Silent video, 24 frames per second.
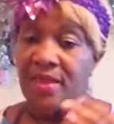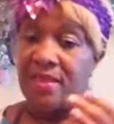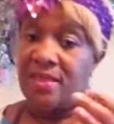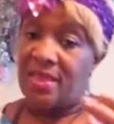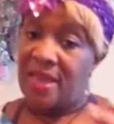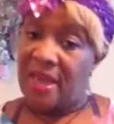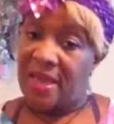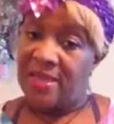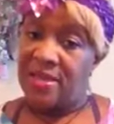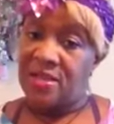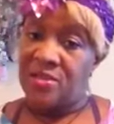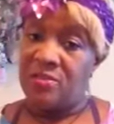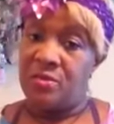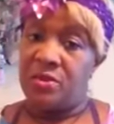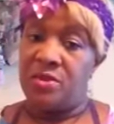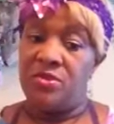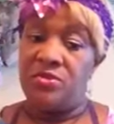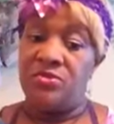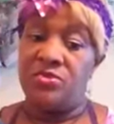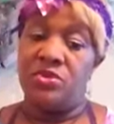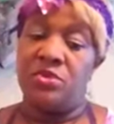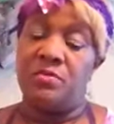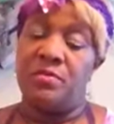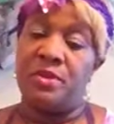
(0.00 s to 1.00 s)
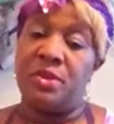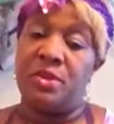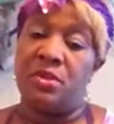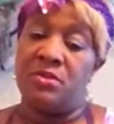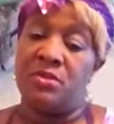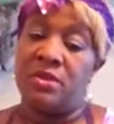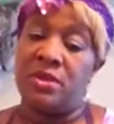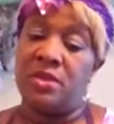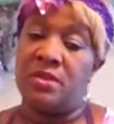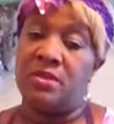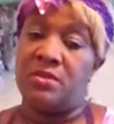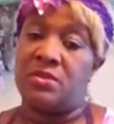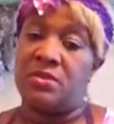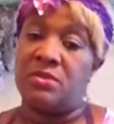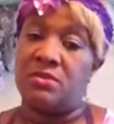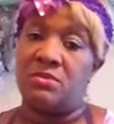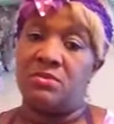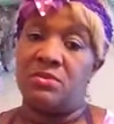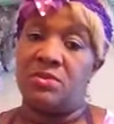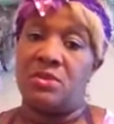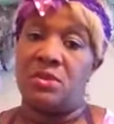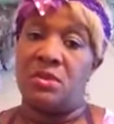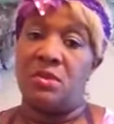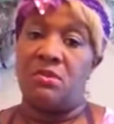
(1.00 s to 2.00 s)
That's where you should be going into.
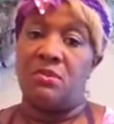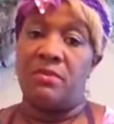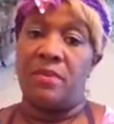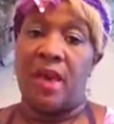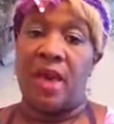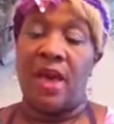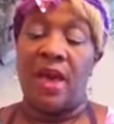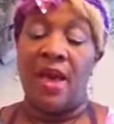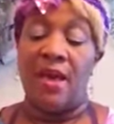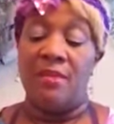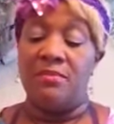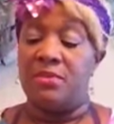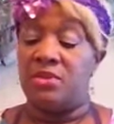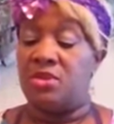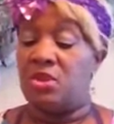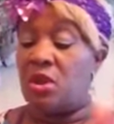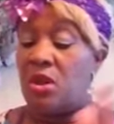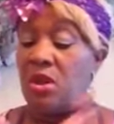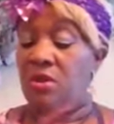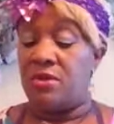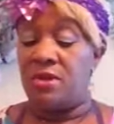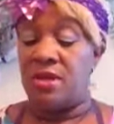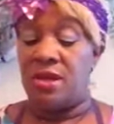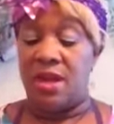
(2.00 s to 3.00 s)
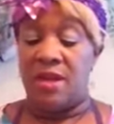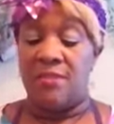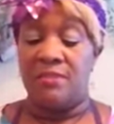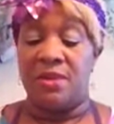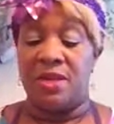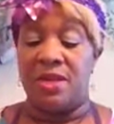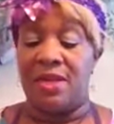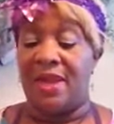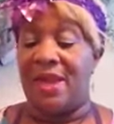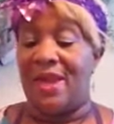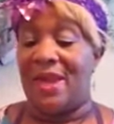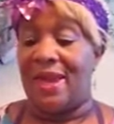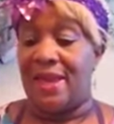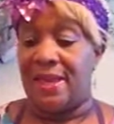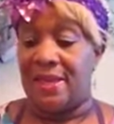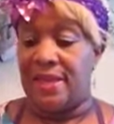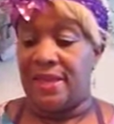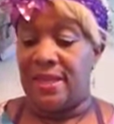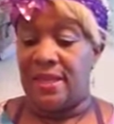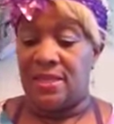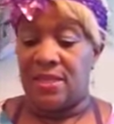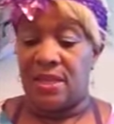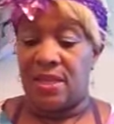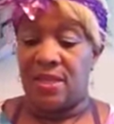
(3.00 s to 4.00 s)
So, I'm sorry. I'm going to end
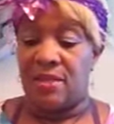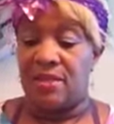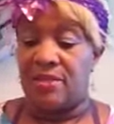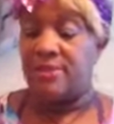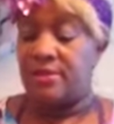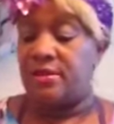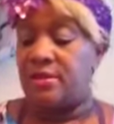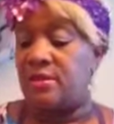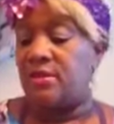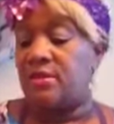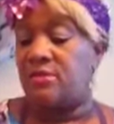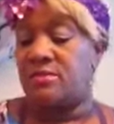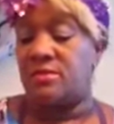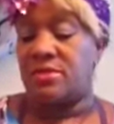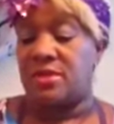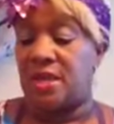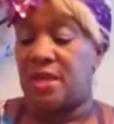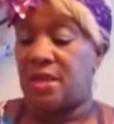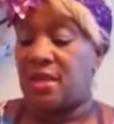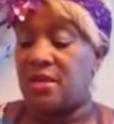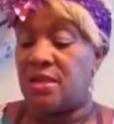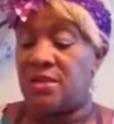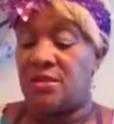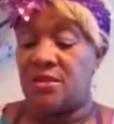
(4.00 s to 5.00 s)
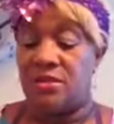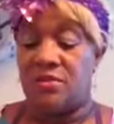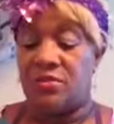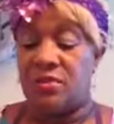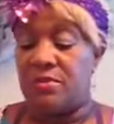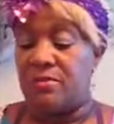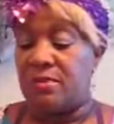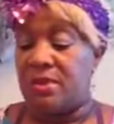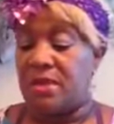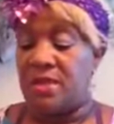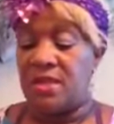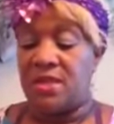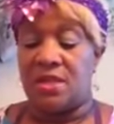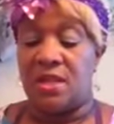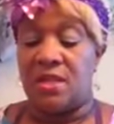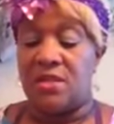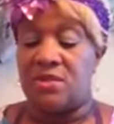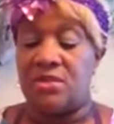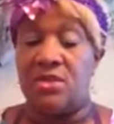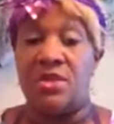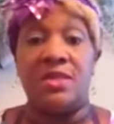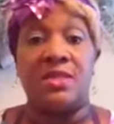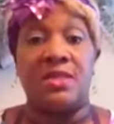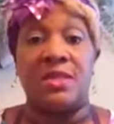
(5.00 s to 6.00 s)
this. I could, you know, take another 3 minutes
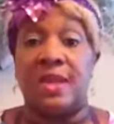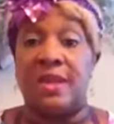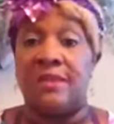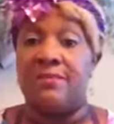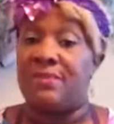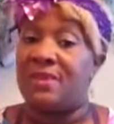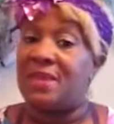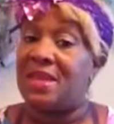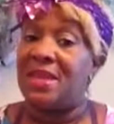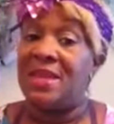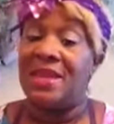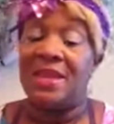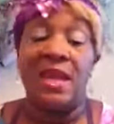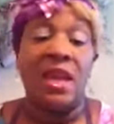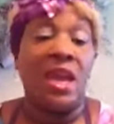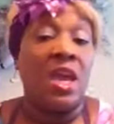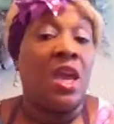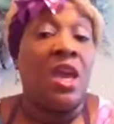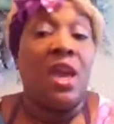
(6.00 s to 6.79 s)
telling you the same thing.